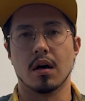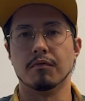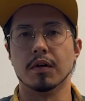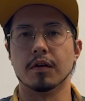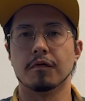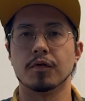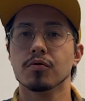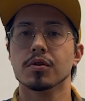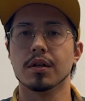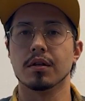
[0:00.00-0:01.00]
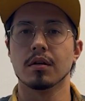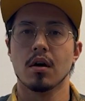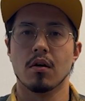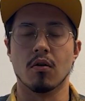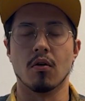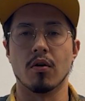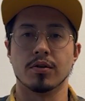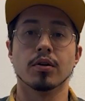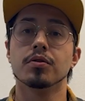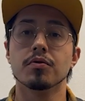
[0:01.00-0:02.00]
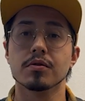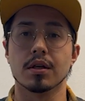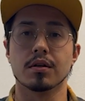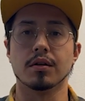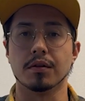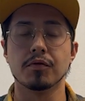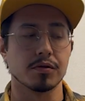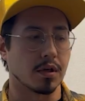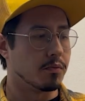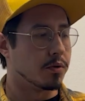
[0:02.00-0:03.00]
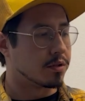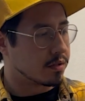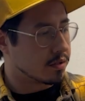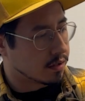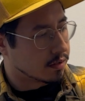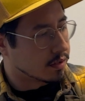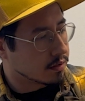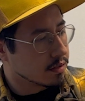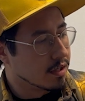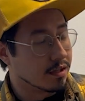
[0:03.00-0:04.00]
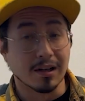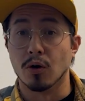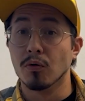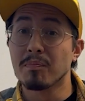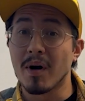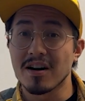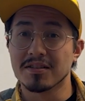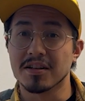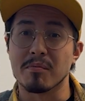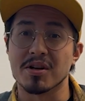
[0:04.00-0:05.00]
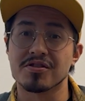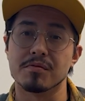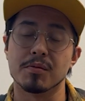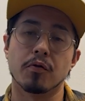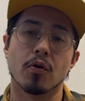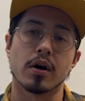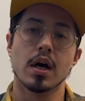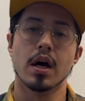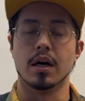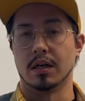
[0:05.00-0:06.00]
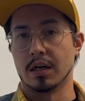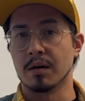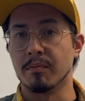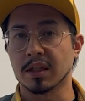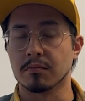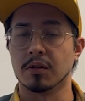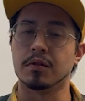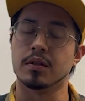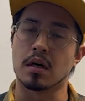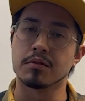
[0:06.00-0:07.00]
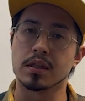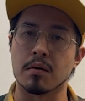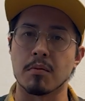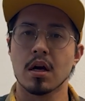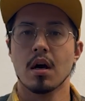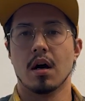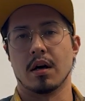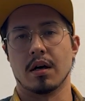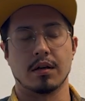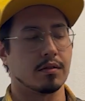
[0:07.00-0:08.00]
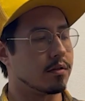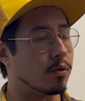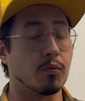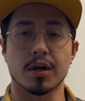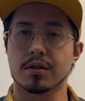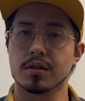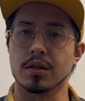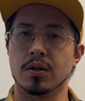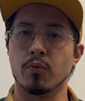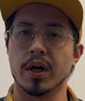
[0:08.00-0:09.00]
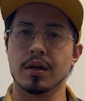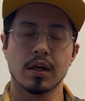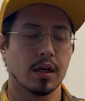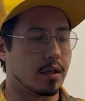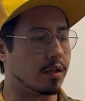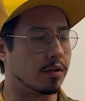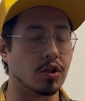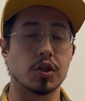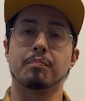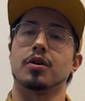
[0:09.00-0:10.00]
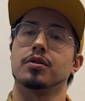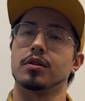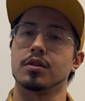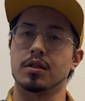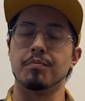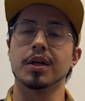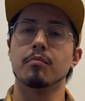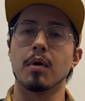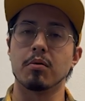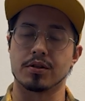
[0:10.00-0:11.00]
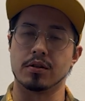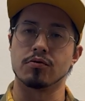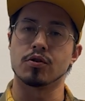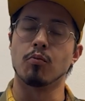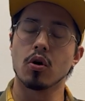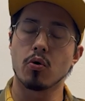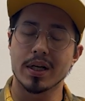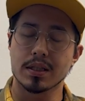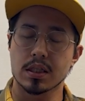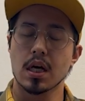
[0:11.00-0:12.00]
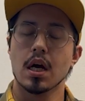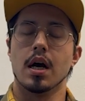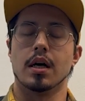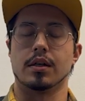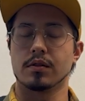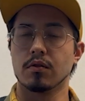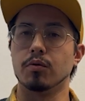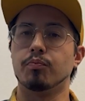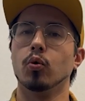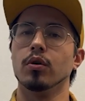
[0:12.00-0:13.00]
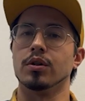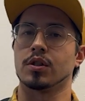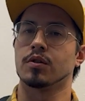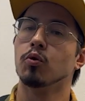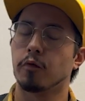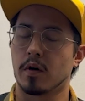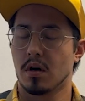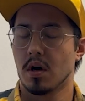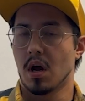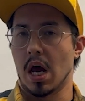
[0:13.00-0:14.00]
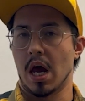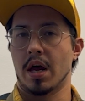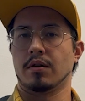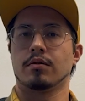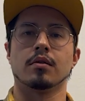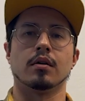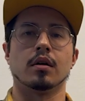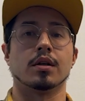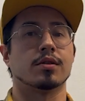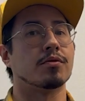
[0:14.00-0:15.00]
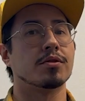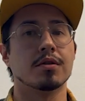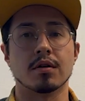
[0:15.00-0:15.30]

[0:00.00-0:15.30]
with using or not using the diffuser, which is the little holy part that I mentioned before at the bottom of the downstem. And it works way that it disperses the bigger bubbles into smaller ones, so the pull is smoother and less noisier.